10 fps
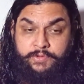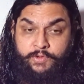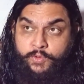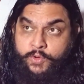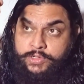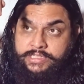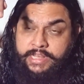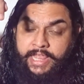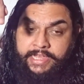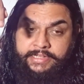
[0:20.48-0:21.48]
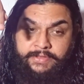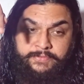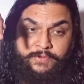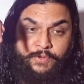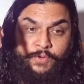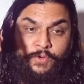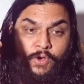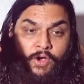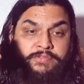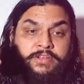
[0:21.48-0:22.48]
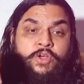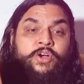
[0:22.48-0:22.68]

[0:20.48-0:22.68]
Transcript: flows like the flow of an